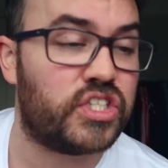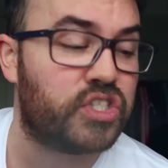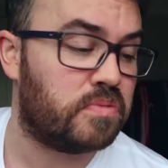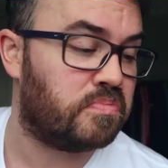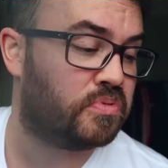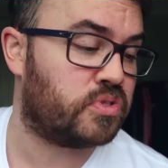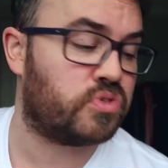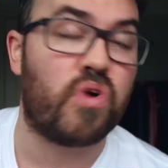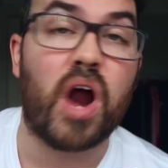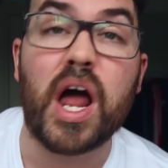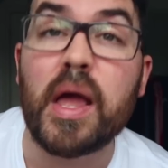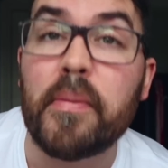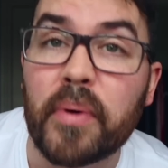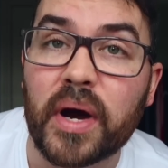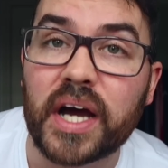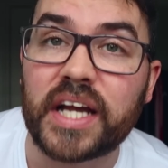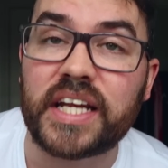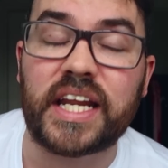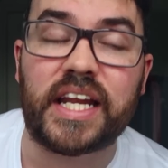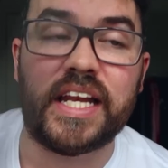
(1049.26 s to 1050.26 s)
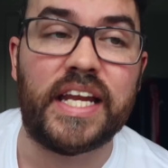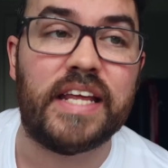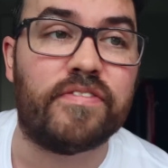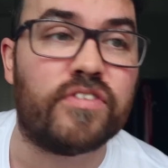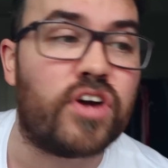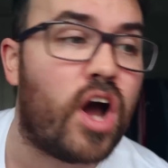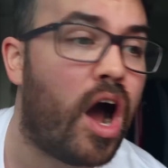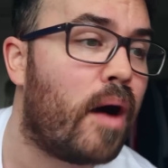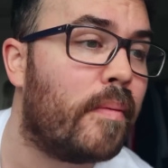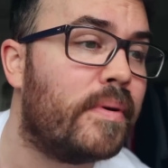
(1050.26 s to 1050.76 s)
the subscribe button and
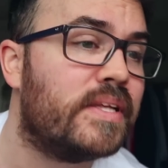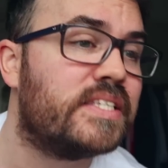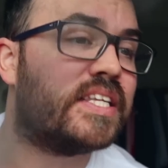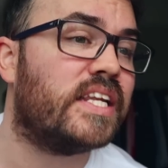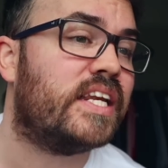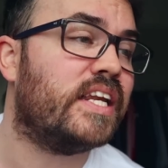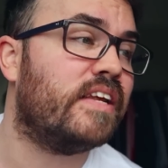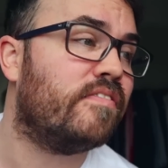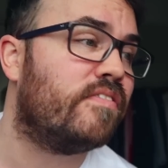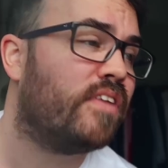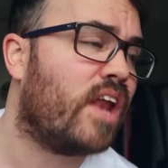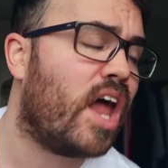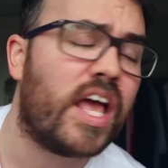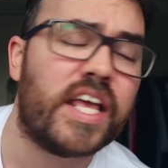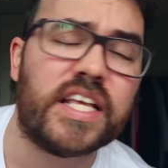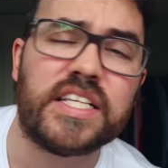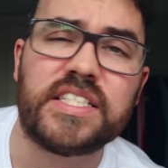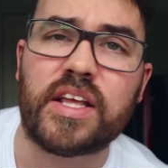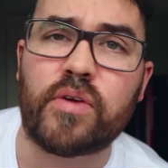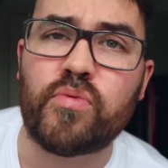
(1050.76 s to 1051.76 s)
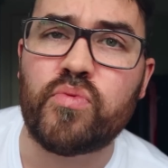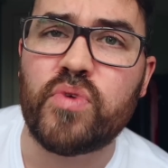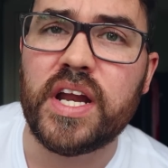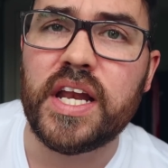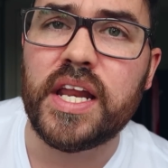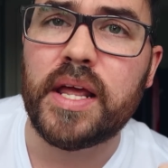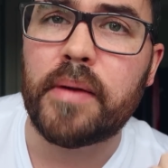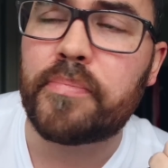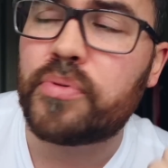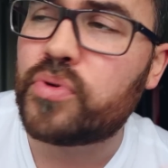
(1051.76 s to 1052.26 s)
leave comments and leave likes. That
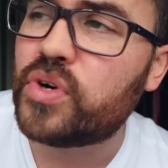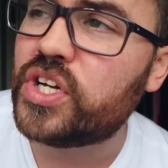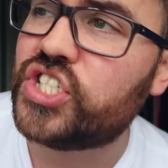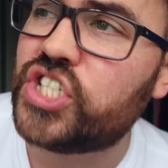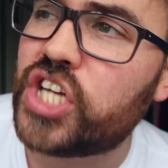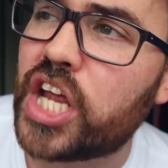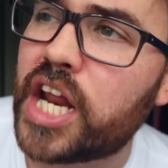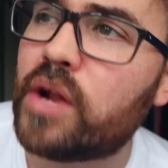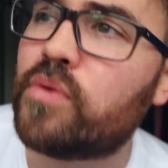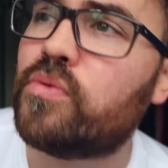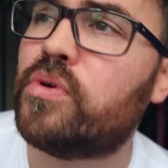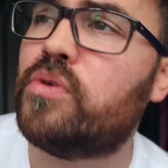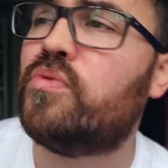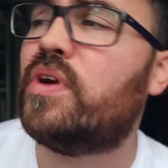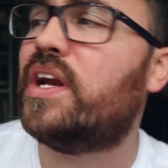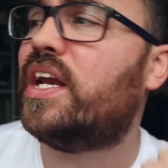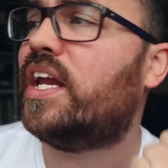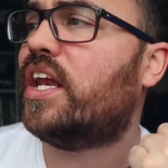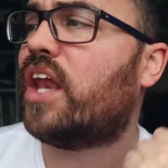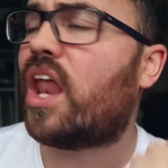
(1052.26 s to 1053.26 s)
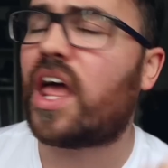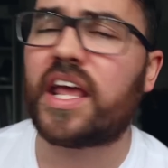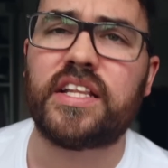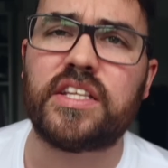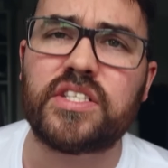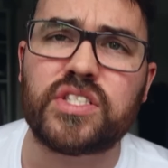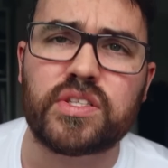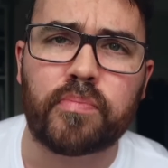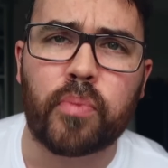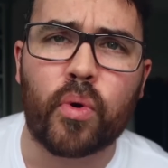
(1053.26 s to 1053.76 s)
really appreciate it. We really
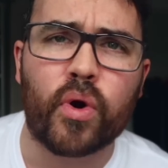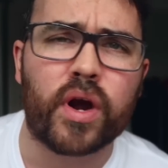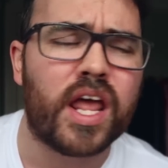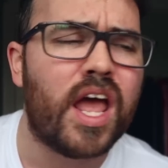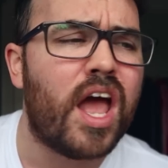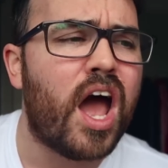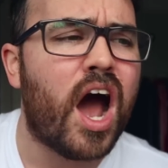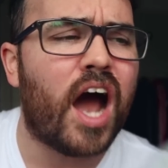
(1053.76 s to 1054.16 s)
like the support.